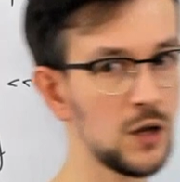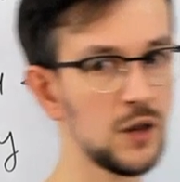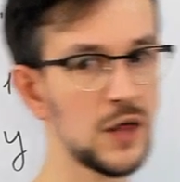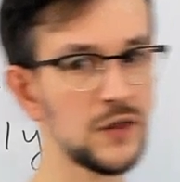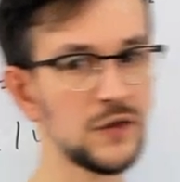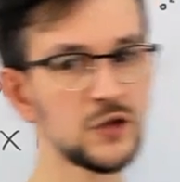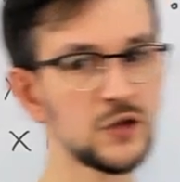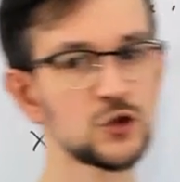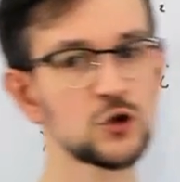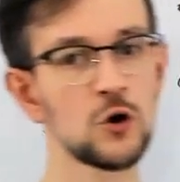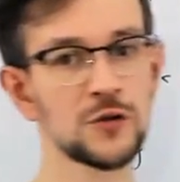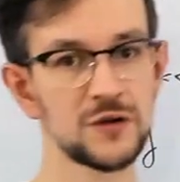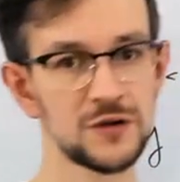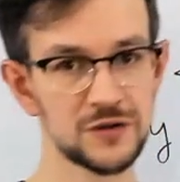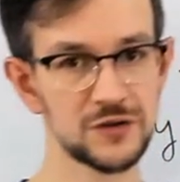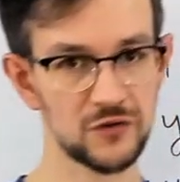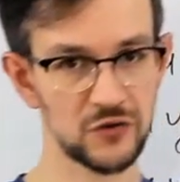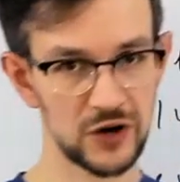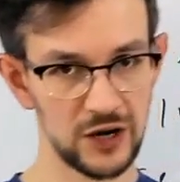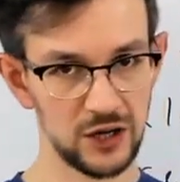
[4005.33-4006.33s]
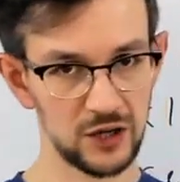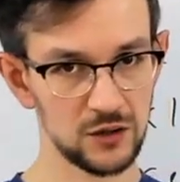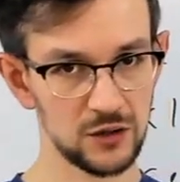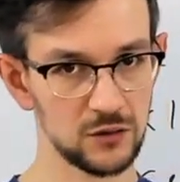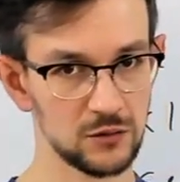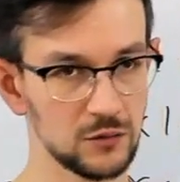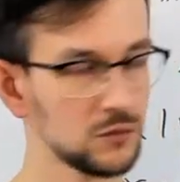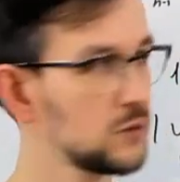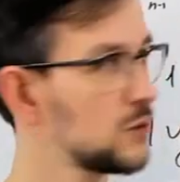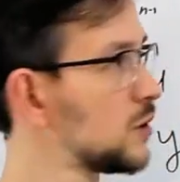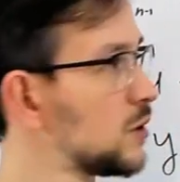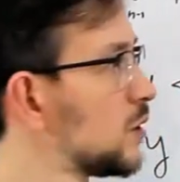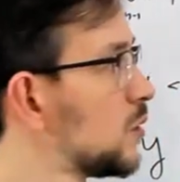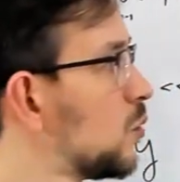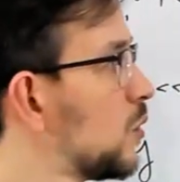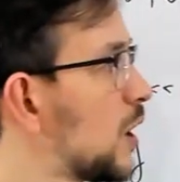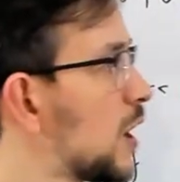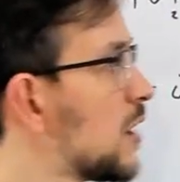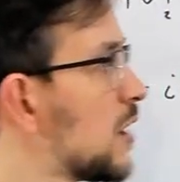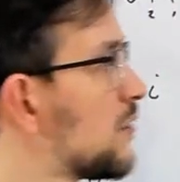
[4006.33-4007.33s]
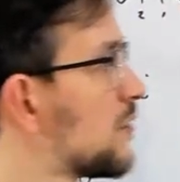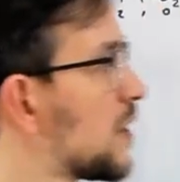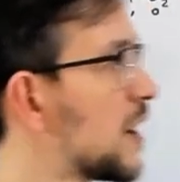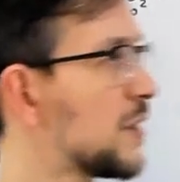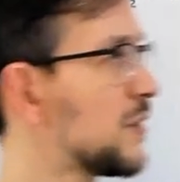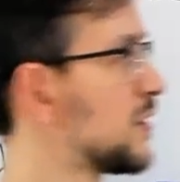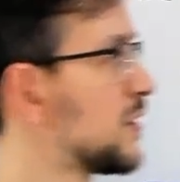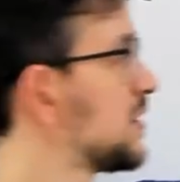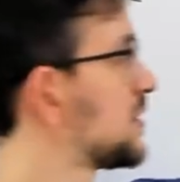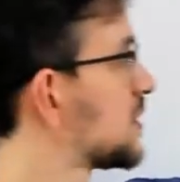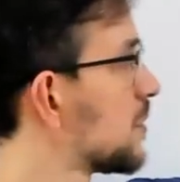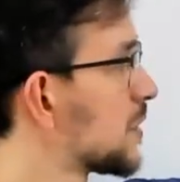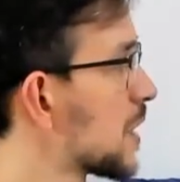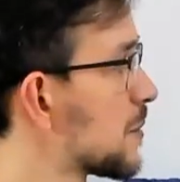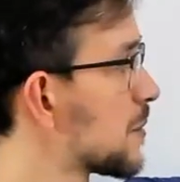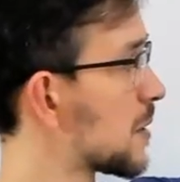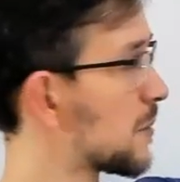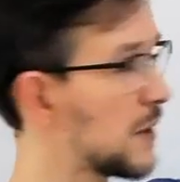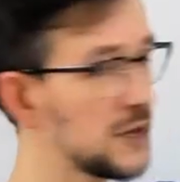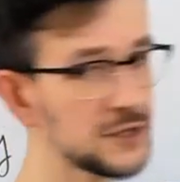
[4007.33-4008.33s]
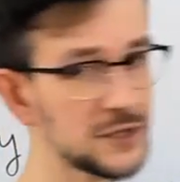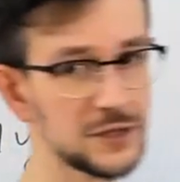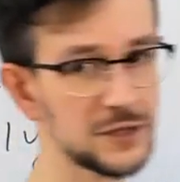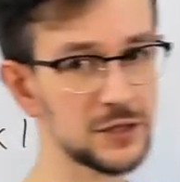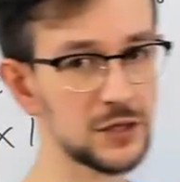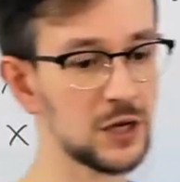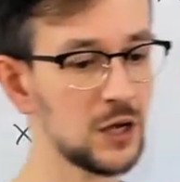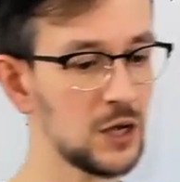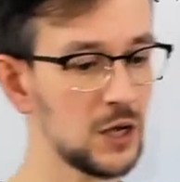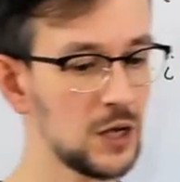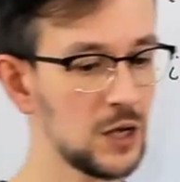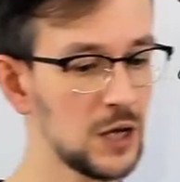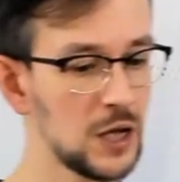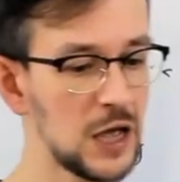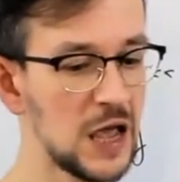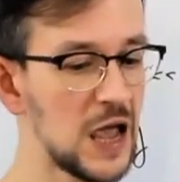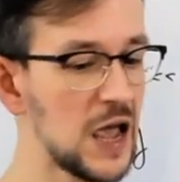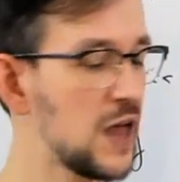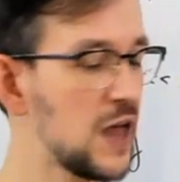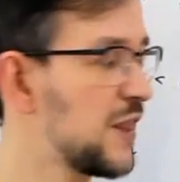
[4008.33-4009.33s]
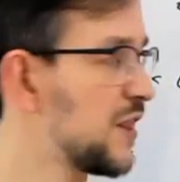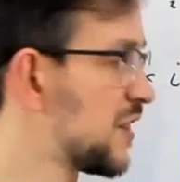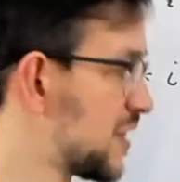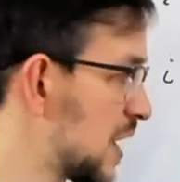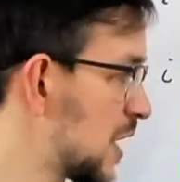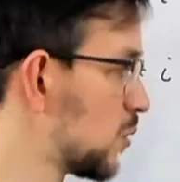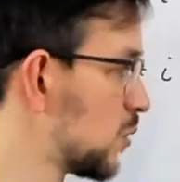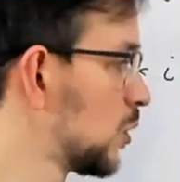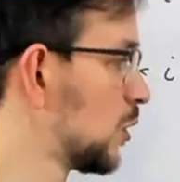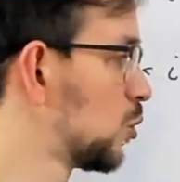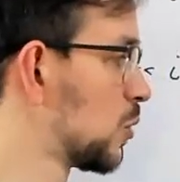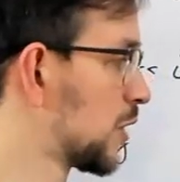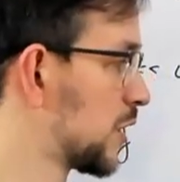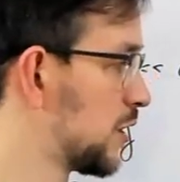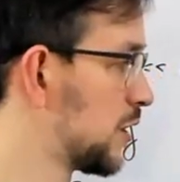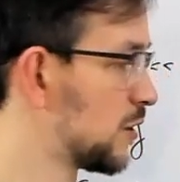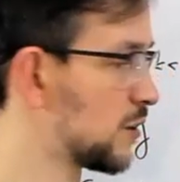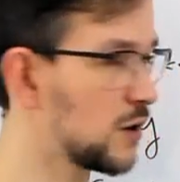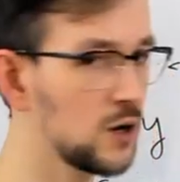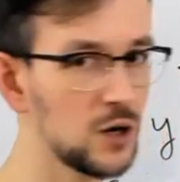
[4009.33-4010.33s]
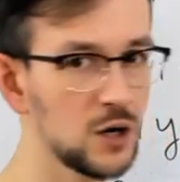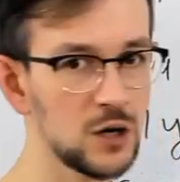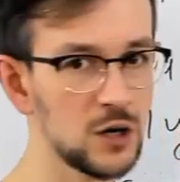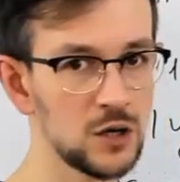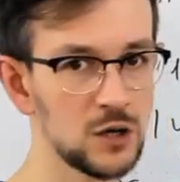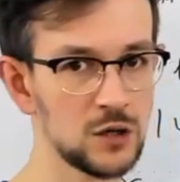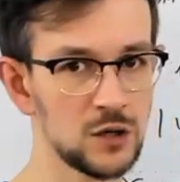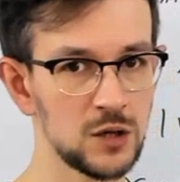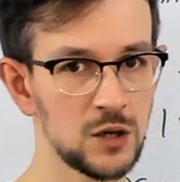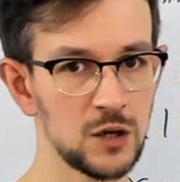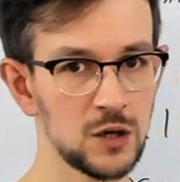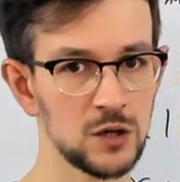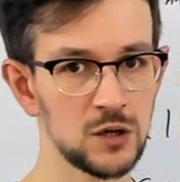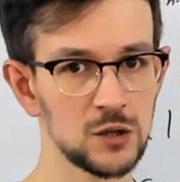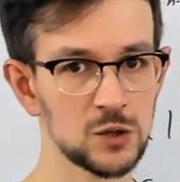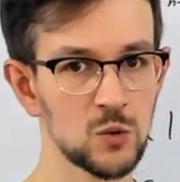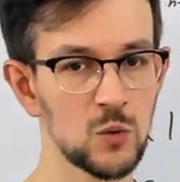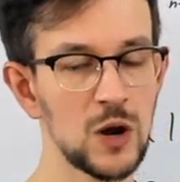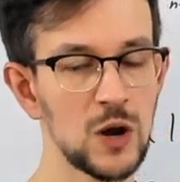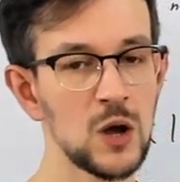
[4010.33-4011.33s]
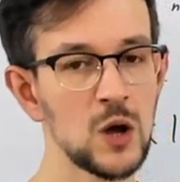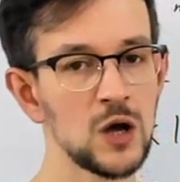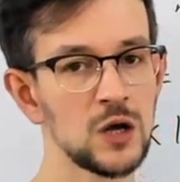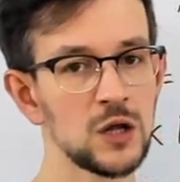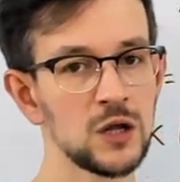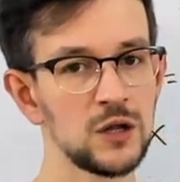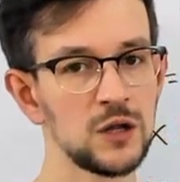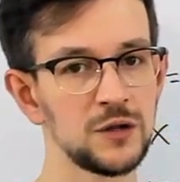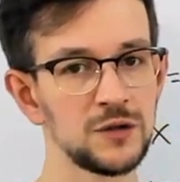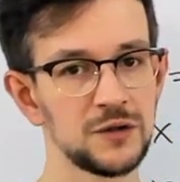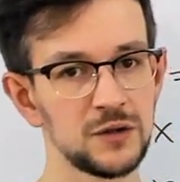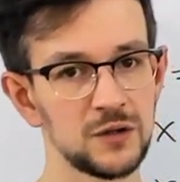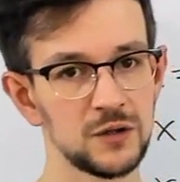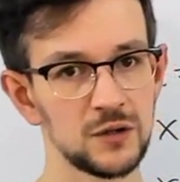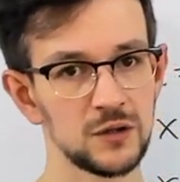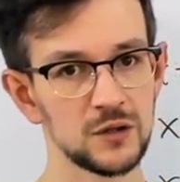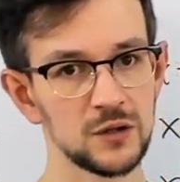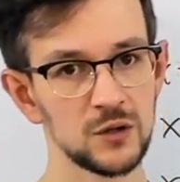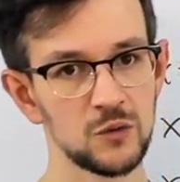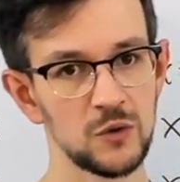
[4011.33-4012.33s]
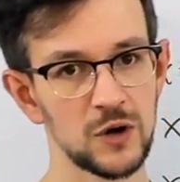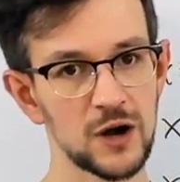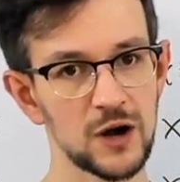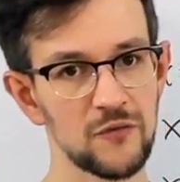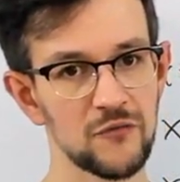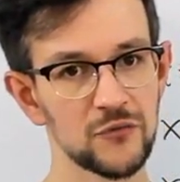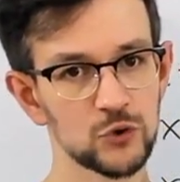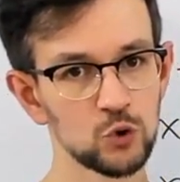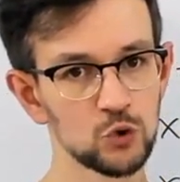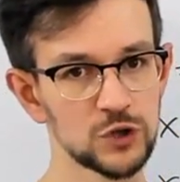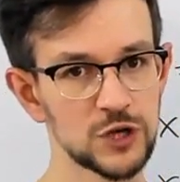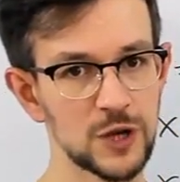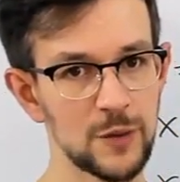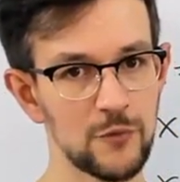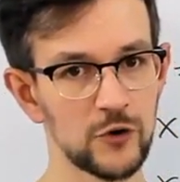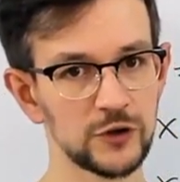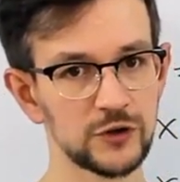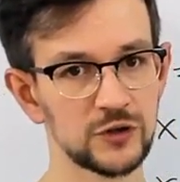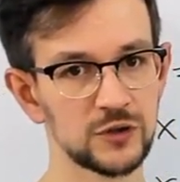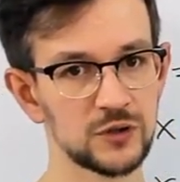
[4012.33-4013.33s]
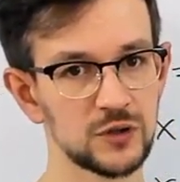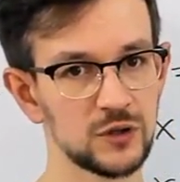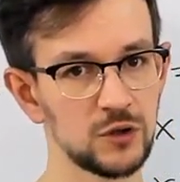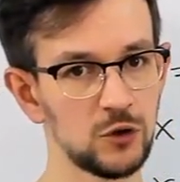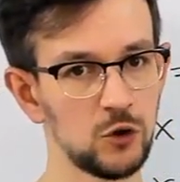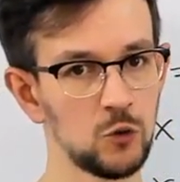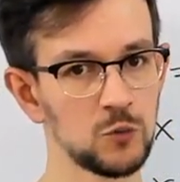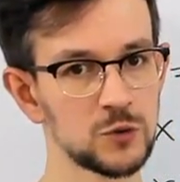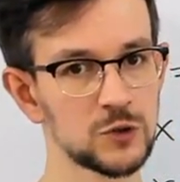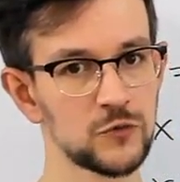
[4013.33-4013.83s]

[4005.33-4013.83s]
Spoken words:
Then they sort this array. We have, again, this time complexity. And then we do it here. So we have two separate loops.